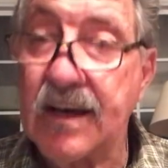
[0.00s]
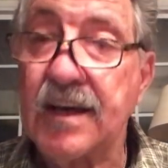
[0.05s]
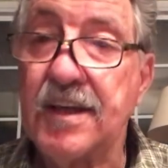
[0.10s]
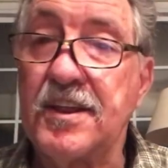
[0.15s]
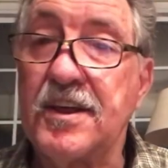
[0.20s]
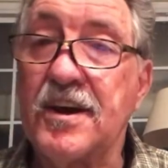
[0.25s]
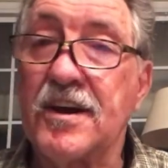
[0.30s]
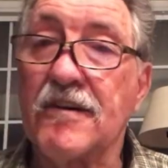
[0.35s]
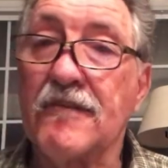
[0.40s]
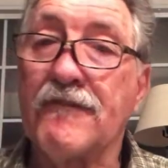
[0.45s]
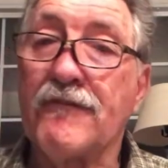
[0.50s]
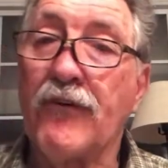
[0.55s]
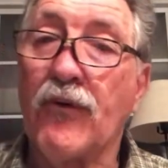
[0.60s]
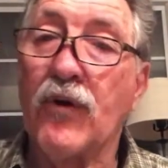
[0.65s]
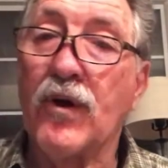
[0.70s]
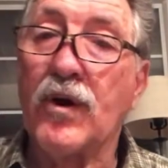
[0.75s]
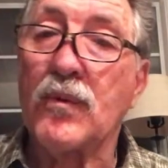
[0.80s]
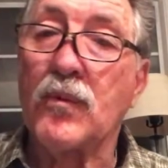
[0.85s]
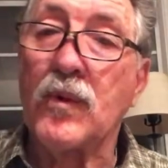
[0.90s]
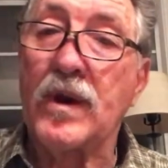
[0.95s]

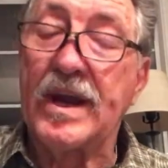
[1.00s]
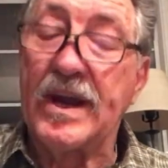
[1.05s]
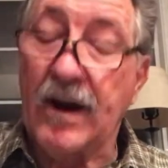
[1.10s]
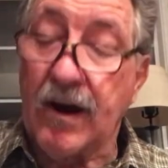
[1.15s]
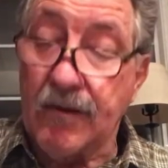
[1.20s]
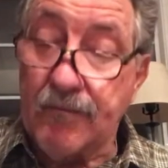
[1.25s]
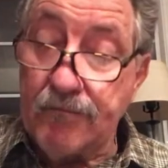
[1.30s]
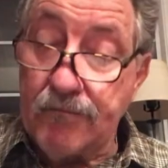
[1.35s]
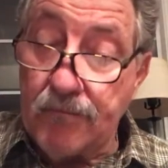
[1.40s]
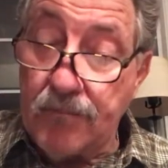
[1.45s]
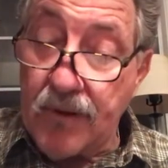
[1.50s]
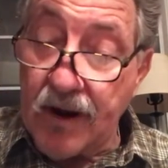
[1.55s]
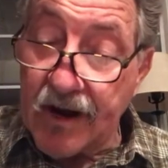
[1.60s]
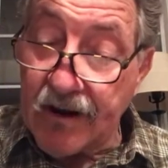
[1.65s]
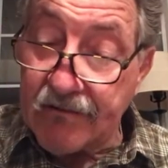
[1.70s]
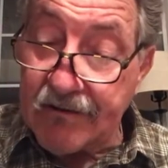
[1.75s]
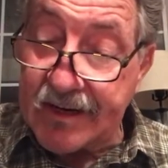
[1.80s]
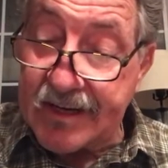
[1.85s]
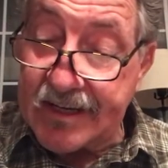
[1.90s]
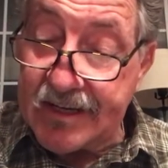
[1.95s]
Therefore we are
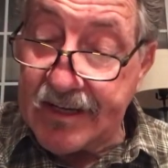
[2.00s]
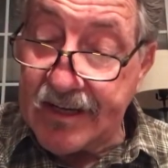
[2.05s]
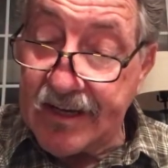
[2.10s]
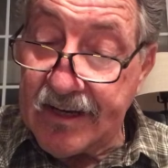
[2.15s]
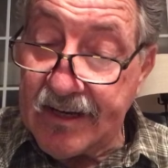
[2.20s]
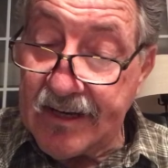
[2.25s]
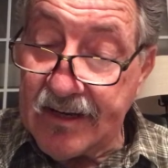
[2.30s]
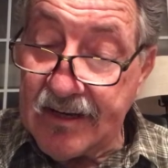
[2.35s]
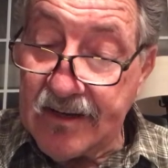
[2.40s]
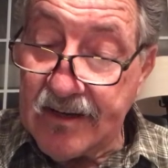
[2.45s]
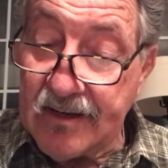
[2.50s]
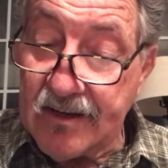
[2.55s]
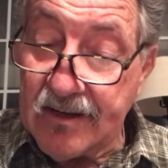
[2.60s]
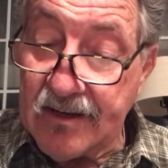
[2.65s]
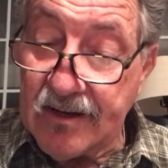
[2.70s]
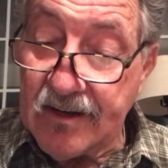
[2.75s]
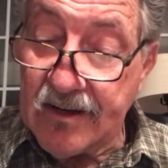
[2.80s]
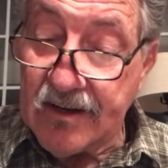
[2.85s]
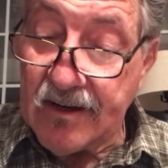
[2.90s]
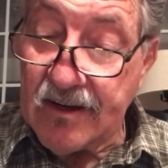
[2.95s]
buried
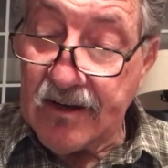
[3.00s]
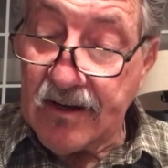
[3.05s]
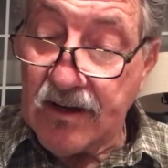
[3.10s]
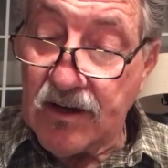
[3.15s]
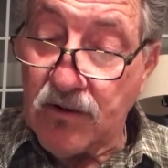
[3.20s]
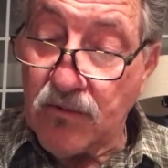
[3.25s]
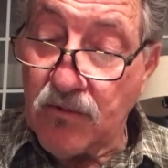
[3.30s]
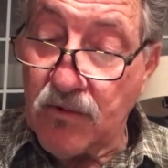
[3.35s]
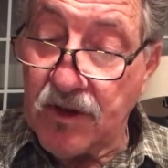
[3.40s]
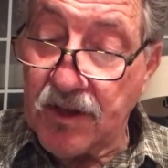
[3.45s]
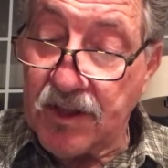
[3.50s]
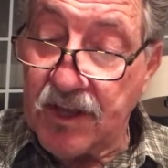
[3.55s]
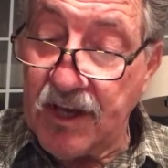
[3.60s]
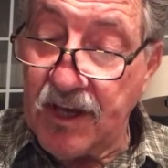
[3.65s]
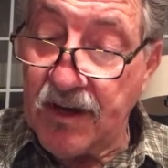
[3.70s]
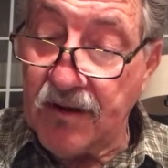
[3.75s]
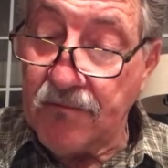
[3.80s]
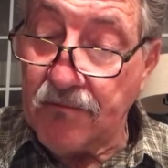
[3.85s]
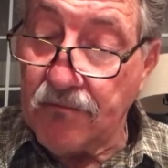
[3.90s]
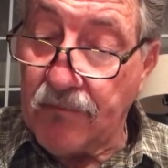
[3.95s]
with
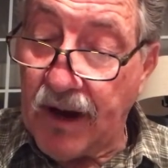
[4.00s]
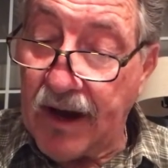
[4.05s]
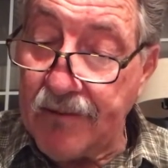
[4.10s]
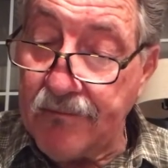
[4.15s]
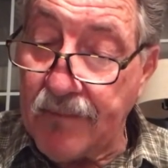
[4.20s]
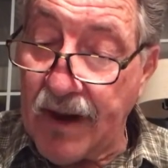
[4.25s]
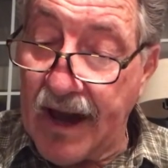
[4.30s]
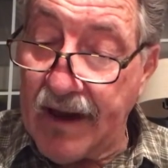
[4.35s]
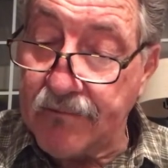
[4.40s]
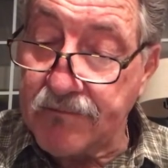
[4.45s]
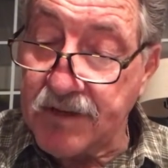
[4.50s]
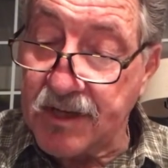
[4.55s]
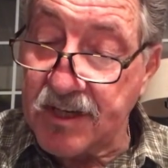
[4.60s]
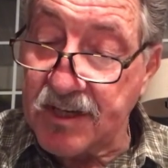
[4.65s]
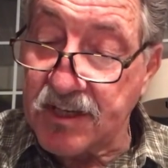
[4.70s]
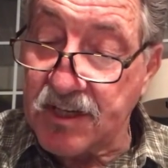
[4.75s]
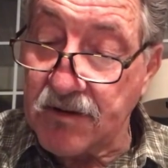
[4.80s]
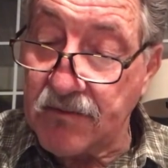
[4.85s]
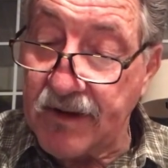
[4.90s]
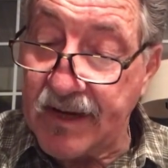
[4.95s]
him by
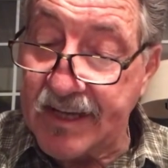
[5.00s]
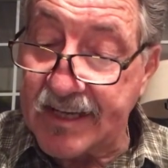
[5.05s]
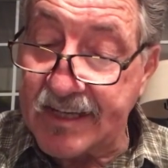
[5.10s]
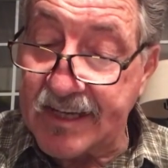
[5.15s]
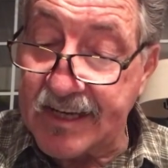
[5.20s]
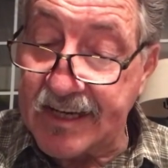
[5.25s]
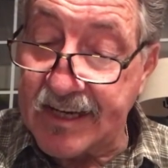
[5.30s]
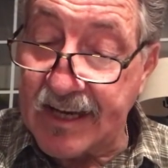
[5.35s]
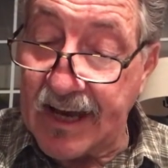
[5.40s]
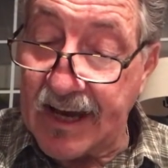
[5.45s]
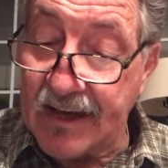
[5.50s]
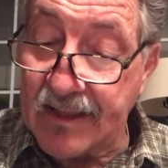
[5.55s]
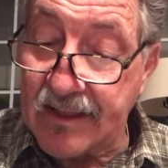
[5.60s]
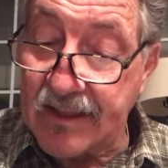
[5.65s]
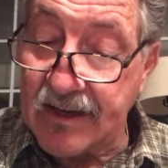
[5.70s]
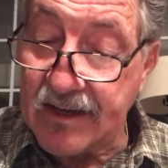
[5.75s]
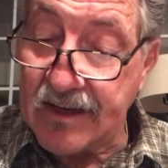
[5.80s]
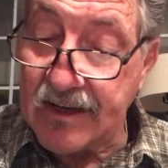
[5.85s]
baptism into death.